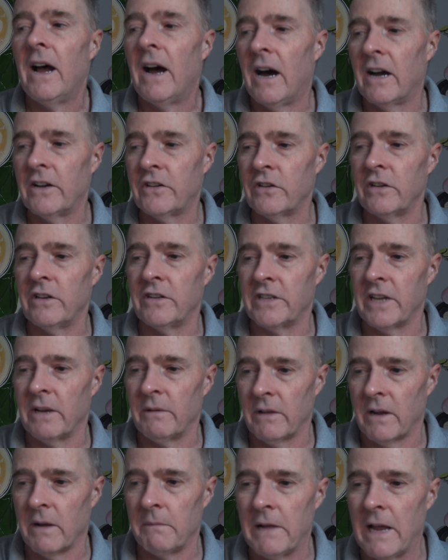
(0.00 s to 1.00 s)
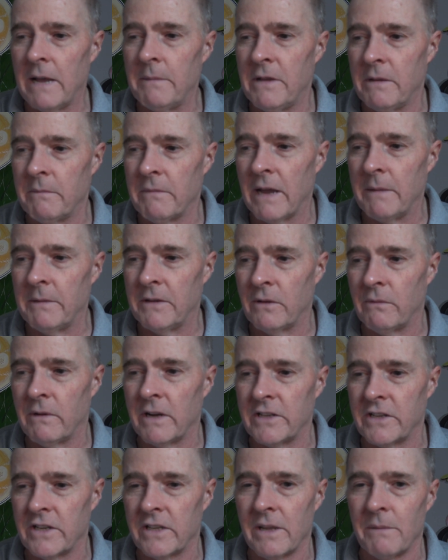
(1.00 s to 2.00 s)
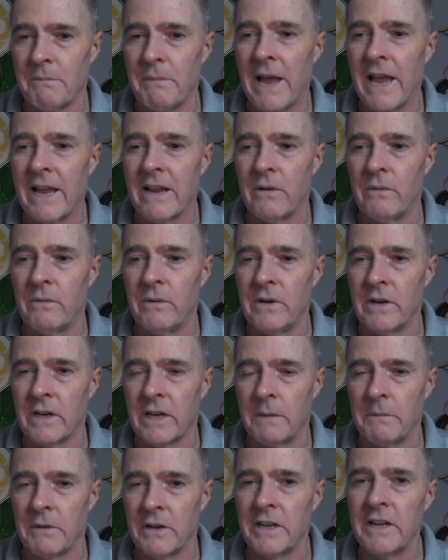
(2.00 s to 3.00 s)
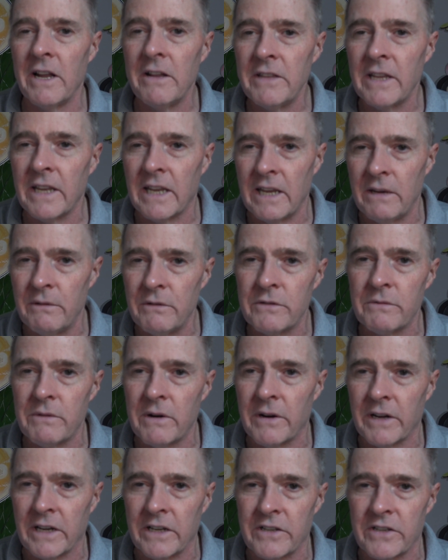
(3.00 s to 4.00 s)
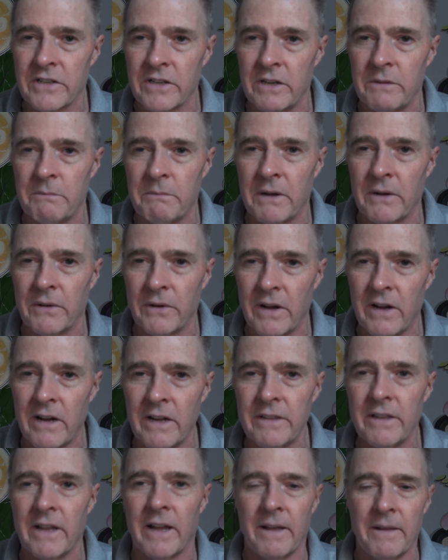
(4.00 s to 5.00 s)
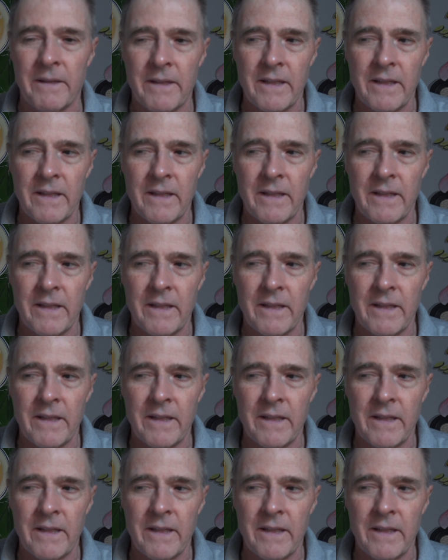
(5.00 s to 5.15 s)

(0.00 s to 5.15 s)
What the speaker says: I should have said, look, maybe the ones in the back are working, but I don't think he was wearing his seatbelt either.